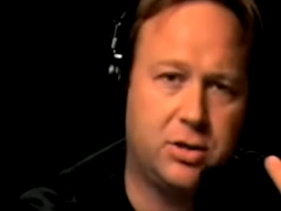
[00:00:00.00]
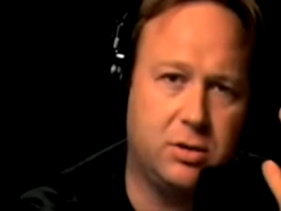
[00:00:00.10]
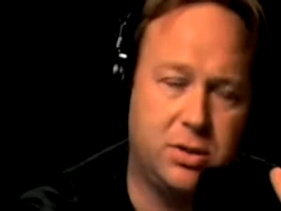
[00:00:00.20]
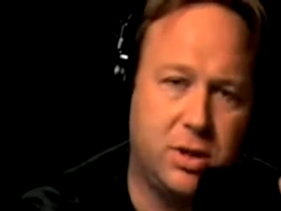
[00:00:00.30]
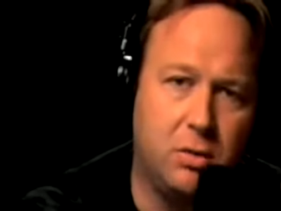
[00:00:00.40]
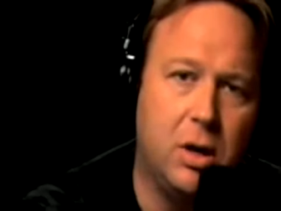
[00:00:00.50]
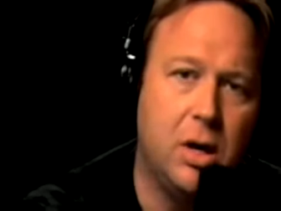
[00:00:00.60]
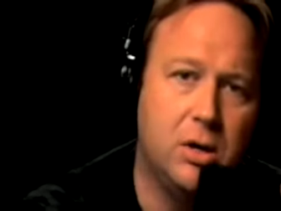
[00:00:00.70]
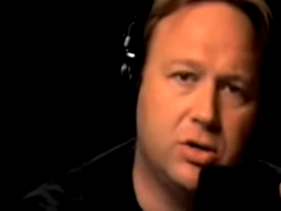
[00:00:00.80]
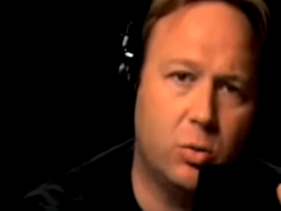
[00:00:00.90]
So,
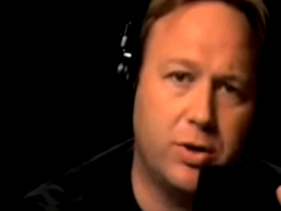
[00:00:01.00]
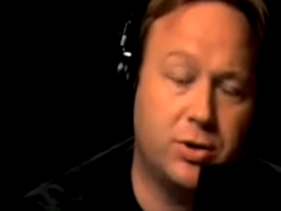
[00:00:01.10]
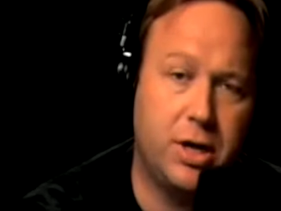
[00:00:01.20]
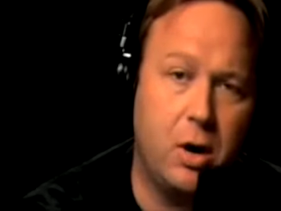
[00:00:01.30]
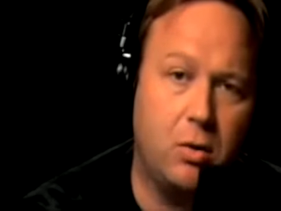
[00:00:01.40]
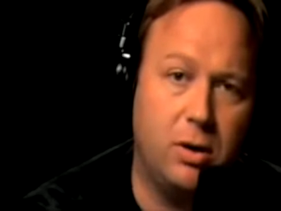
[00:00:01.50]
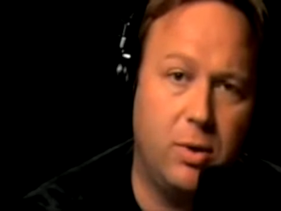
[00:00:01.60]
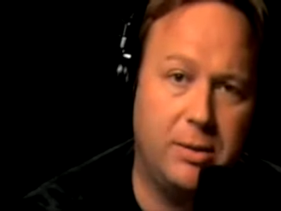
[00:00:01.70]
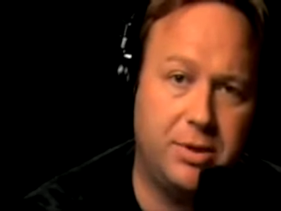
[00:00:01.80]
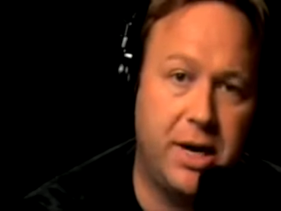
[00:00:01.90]
so, so Richard C. Hoagland,
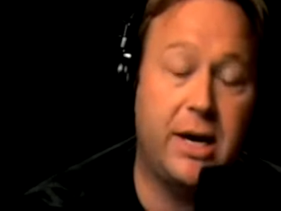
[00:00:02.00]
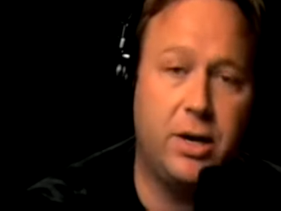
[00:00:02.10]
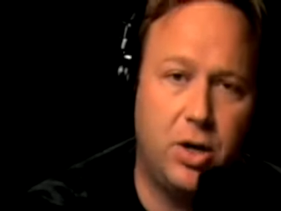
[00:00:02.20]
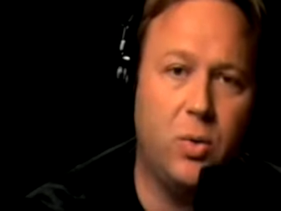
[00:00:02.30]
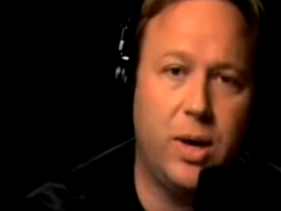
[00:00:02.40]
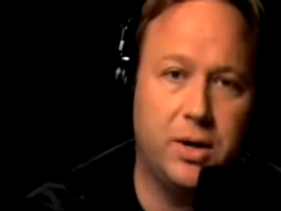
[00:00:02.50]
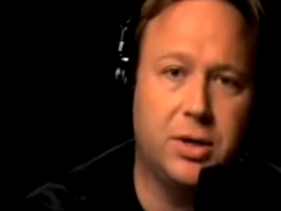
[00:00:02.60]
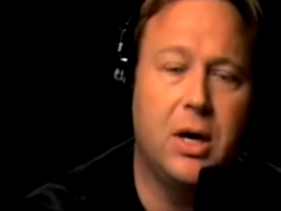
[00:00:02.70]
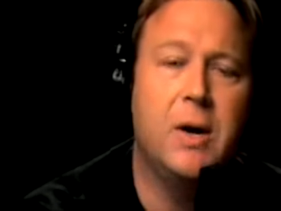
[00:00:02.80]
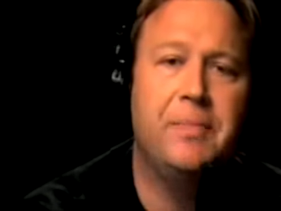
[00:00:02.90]
what I'm saying to you
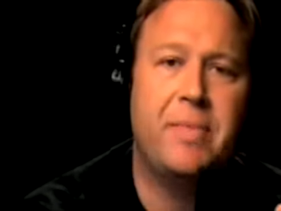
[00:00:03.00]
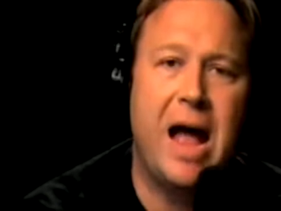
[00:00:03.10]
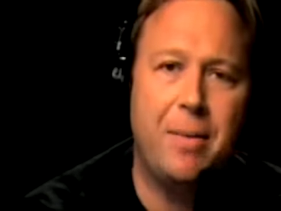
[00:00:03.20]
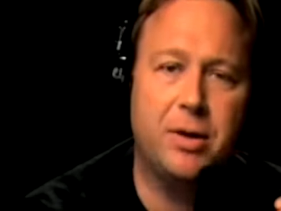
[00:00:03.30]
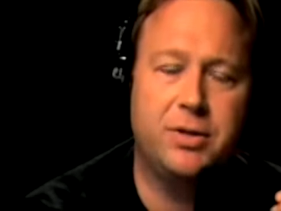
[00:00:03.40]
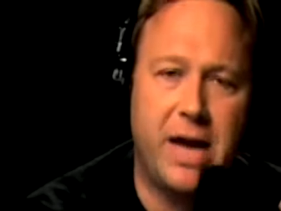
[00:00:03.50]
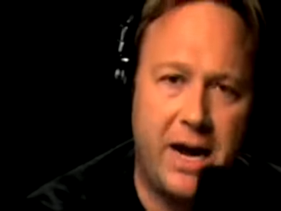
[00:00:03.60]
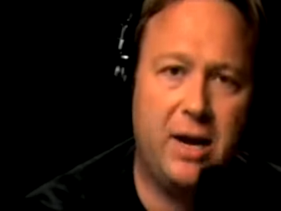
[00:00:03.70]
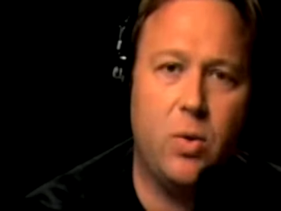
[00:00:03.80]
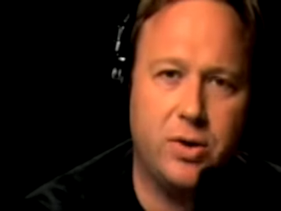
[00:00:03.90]
is, I'm
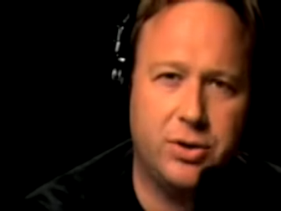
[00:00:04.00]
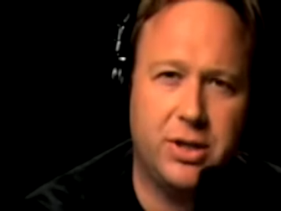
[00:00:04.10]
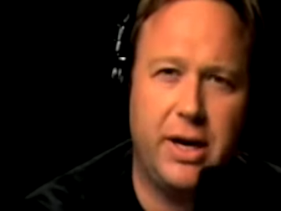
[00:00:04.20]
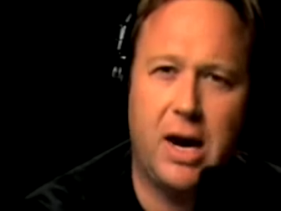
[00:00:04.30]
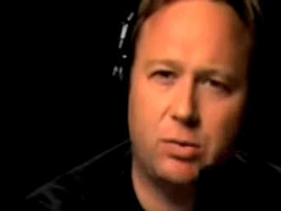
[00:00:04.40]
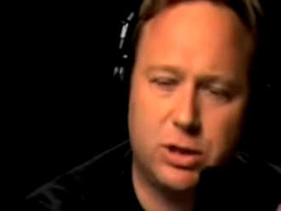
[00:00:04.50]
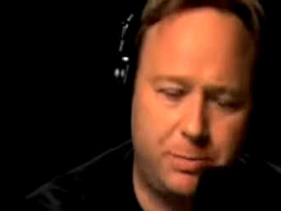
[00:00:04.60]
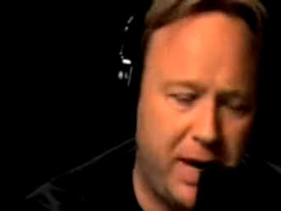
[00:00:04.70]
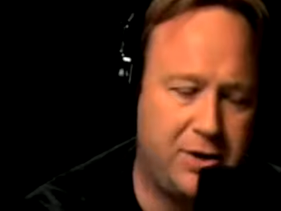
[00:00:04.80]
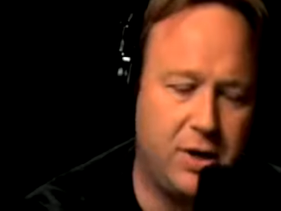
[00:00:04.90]
entertaining what you're saying. I
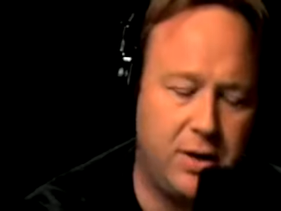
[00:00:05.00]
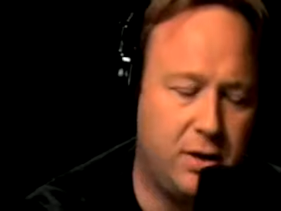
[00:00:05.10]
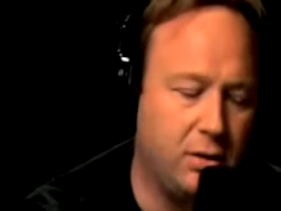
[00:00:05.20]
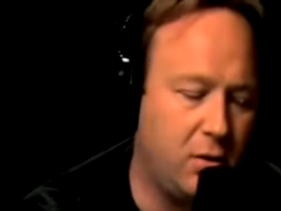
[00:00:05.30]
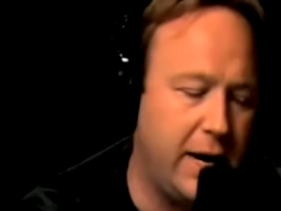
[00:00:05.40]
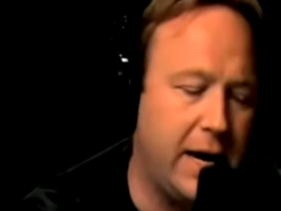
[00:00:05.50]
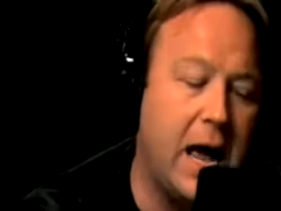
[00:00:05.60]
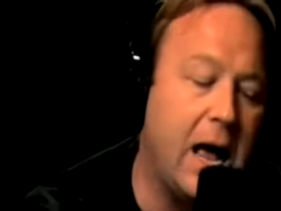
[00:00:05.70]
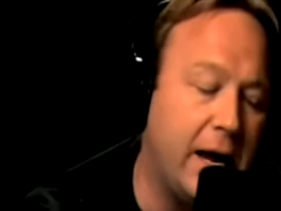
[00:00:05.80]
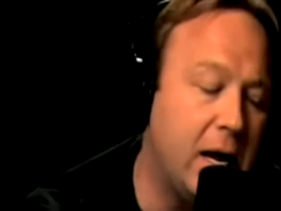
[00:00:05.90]
respect you. I think you're a great
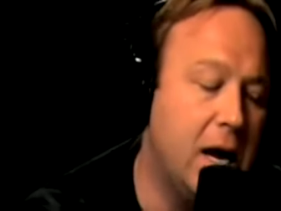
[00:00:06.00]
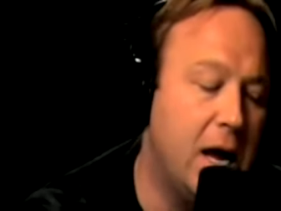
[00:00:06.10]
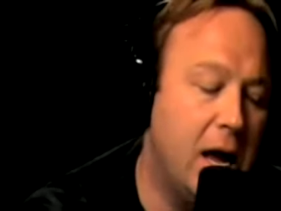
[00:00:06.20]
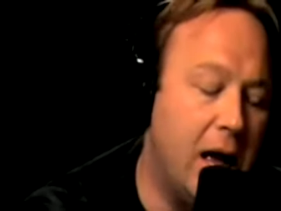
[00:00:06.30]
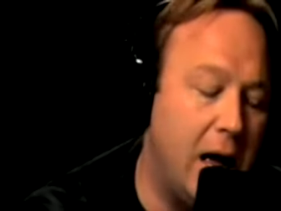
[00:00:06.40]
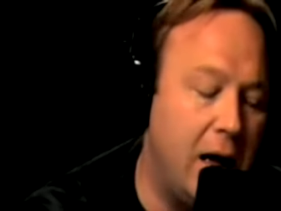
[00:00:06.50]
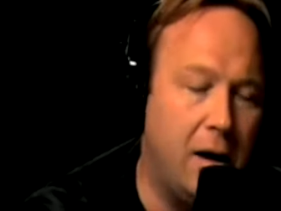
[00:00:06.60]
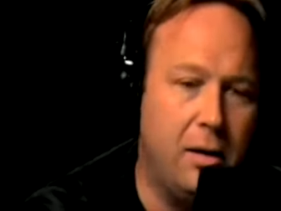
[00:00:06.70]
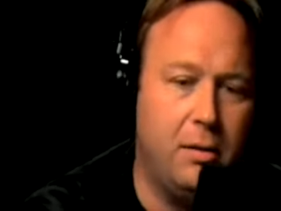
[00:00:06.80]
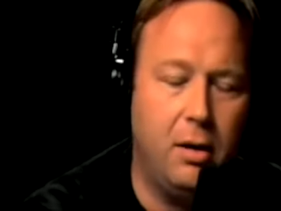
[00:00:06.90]
guy. Uh,
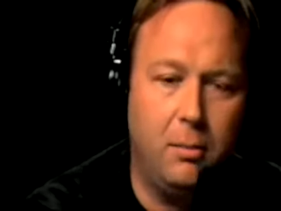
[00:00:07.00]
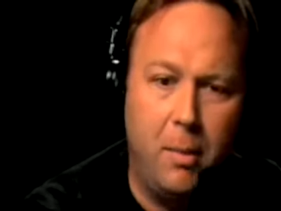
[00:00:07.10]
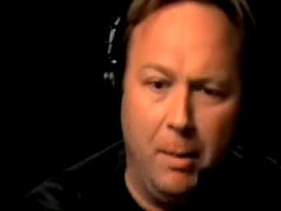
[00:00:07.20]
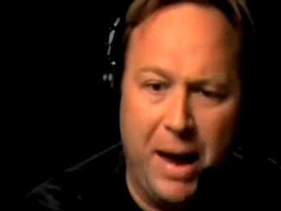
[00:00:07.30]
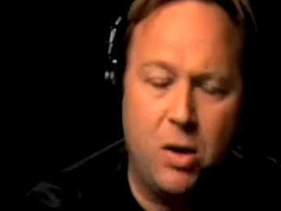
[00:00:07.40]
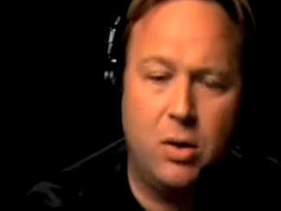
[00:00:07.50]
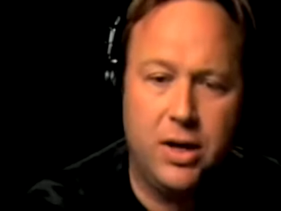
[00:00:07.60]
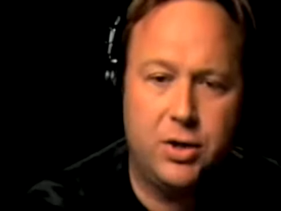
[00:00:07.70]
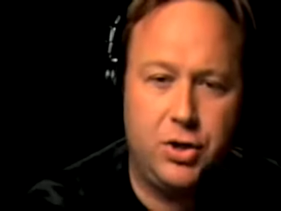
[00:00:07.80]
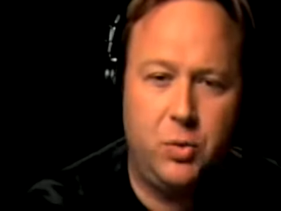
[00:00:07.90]
uh, uh my
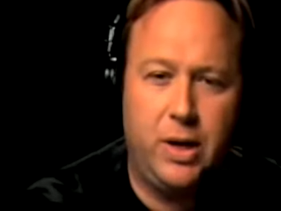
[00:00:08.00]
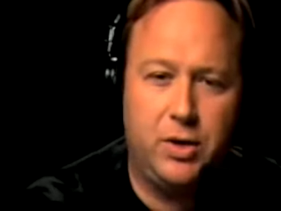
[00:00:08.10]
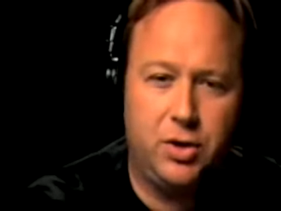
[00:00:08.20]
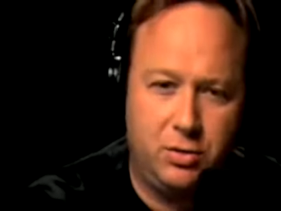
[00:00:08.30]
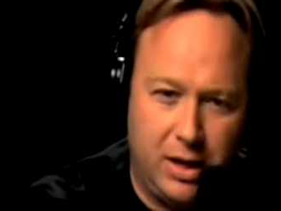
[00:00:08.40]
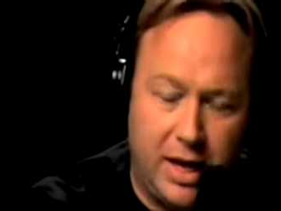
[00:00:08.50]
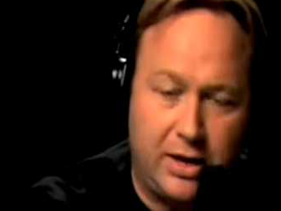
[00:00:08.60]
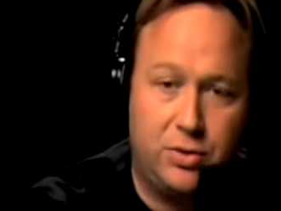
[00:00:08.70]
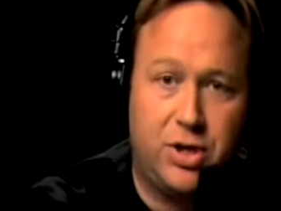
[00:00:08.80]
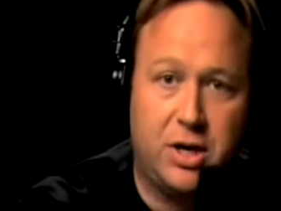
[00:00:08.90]
only issue is,
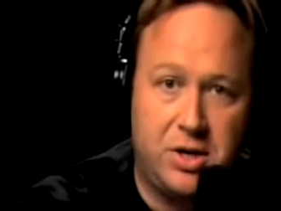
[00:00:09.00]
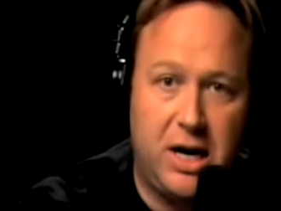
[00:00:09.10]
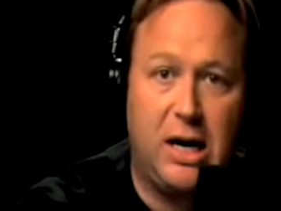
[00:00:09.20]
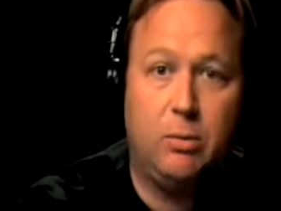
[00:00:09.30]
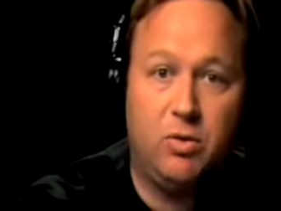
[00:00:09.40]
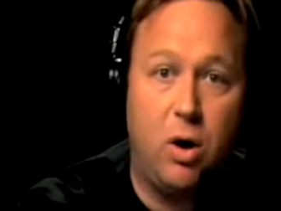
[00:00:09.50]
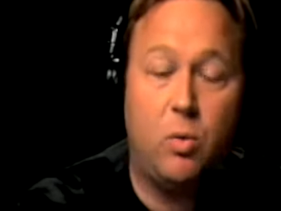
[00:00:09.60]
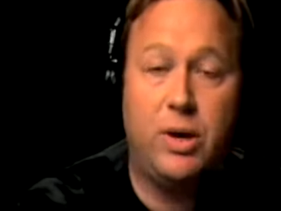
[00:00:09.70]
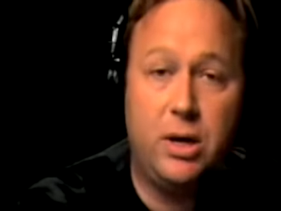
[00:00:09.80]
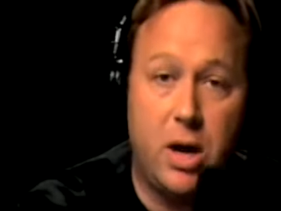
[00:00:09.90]
like you said, dealing with
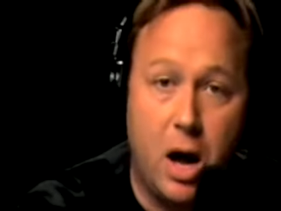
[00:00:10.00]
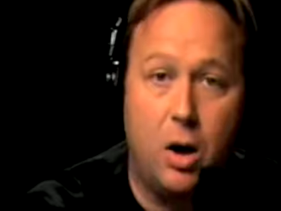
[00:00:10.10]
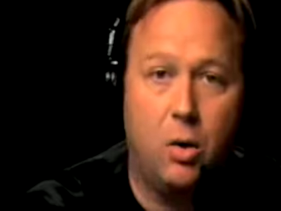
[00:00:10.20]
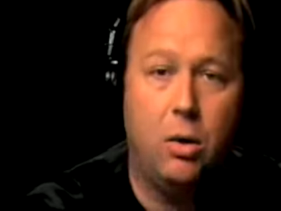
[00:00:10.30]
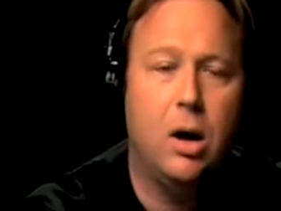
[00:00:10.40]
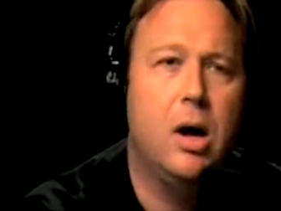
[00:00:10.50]
what we know